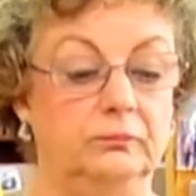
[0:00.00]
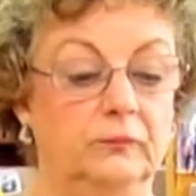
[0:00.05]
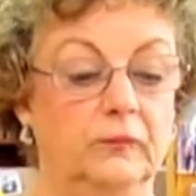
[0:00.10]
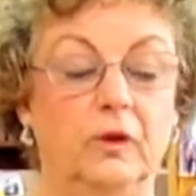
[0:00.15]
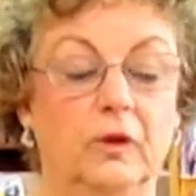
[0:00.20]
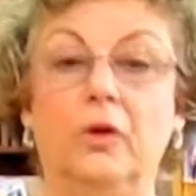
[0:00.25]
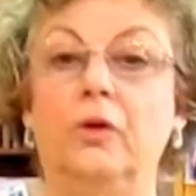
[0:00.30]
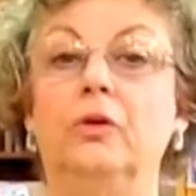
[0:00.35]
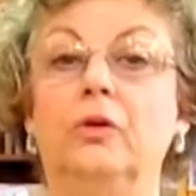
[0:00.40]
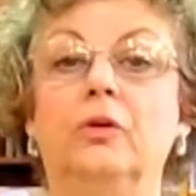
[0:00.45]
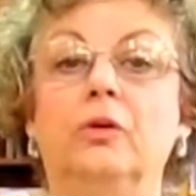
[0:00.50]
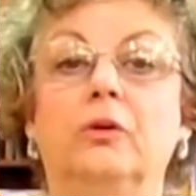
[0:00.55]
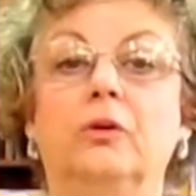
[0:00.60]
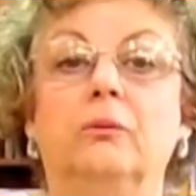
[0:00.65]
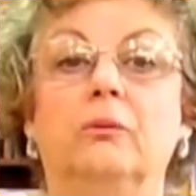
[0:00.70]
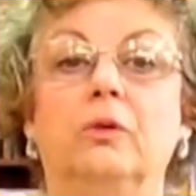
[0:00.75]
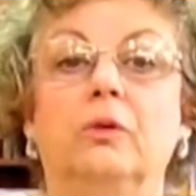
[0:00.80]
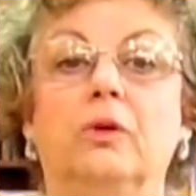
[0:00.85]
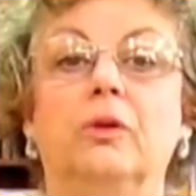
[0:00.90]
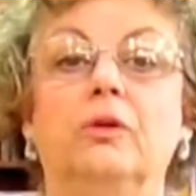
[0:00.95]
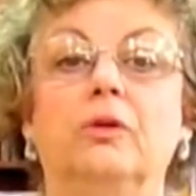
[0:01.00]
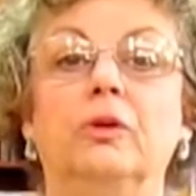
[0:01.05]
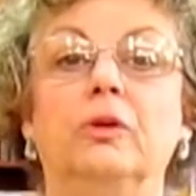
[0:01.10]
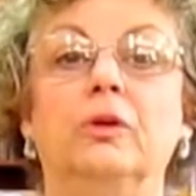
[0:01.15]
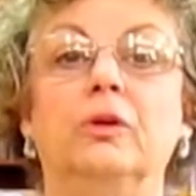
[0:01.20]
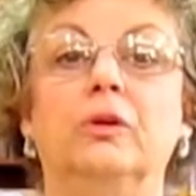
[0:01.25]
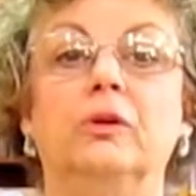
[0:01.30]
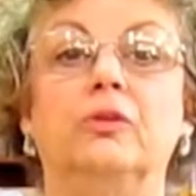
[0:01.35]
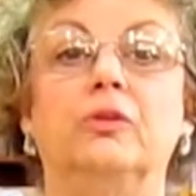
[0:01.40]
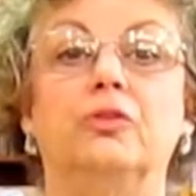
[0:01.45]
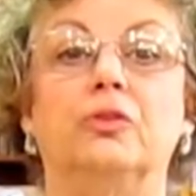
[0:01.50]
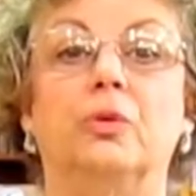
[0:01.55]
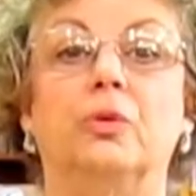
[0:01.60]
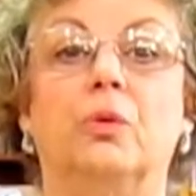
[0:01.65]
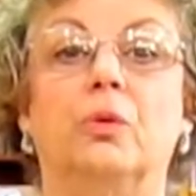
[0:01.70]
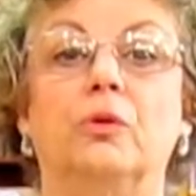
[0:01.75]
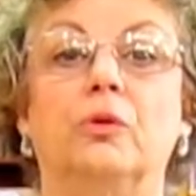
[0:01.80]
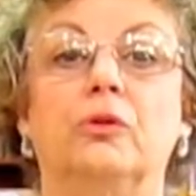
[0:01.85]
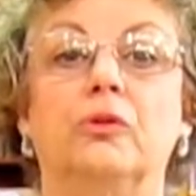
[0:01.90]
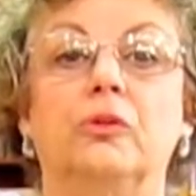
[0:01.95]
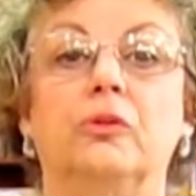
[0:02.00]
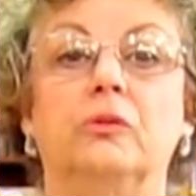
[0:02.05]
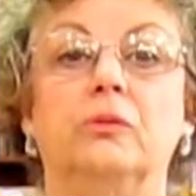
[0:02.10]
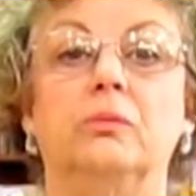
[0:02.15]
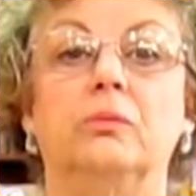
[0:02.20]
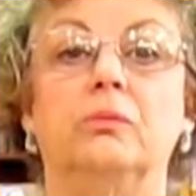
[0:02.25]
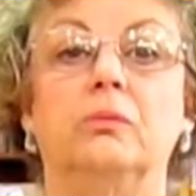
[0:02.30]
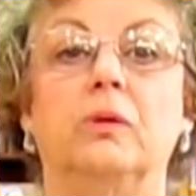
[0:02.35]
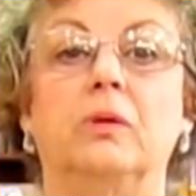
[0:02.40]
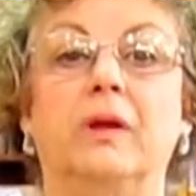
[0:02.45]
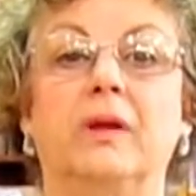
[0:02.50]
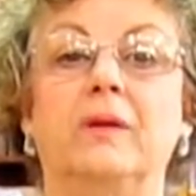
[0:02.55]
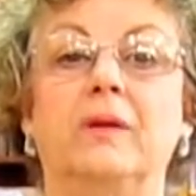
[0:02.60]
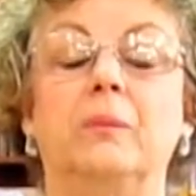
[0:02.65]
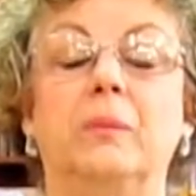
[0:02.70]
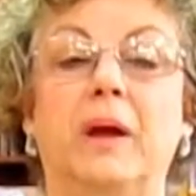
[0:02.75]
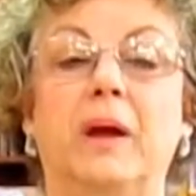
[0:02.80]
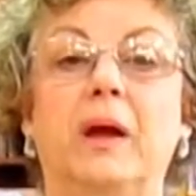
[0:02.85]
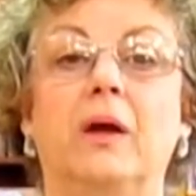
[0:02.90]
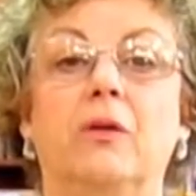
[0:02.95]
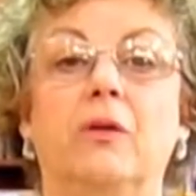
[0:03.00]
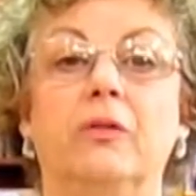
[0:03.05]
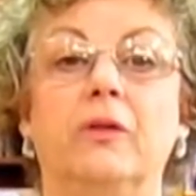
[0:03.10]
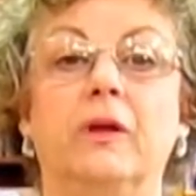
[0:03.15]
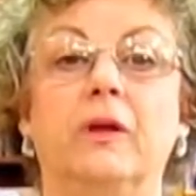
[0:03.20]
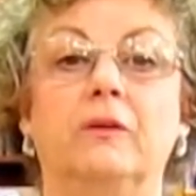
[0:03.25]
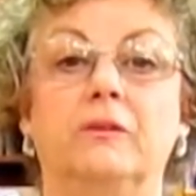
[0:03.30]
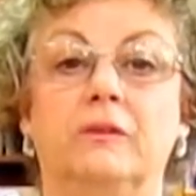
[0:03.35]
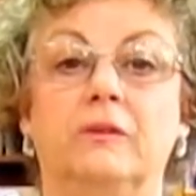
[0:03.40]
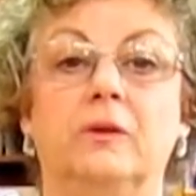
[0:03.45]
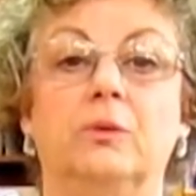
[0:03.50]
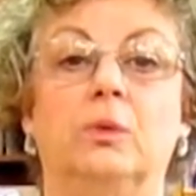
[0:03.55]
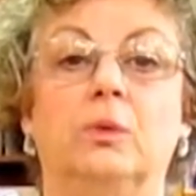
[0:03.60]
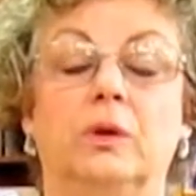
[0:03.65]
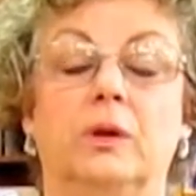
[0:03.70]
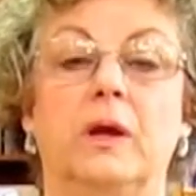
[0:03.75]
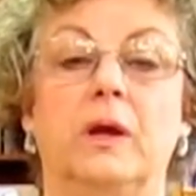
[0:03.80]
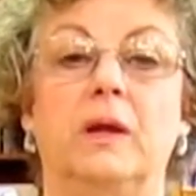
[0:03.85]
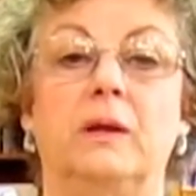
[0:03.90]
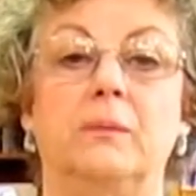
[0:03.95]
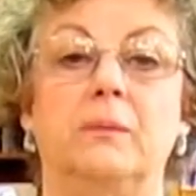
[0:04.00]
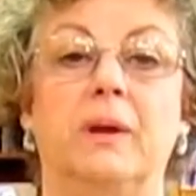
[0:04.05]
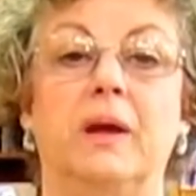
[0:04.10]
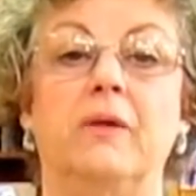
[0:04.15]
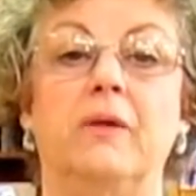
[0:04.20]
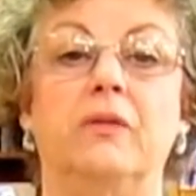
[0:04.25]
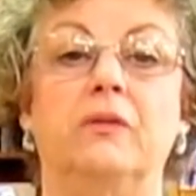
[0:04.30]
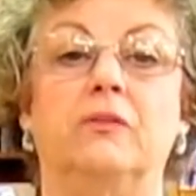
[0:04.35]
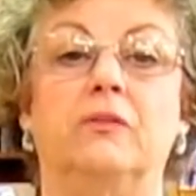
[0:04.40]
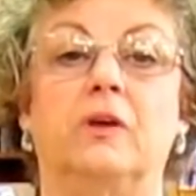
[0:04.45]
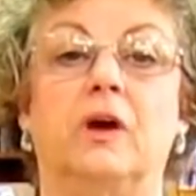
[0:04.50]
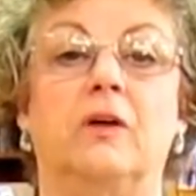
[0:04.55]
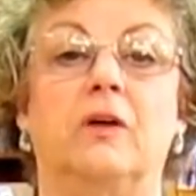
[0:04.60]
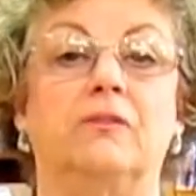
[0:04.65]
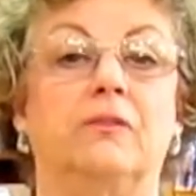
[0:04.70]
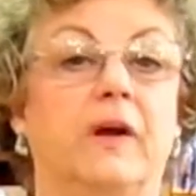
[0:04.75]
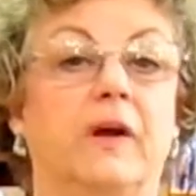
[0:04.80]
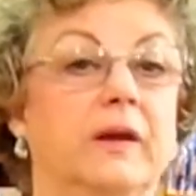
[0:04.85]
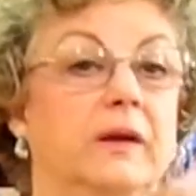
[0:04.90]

Learn to look at your horse in the mouth and see what kind of mouth he's got.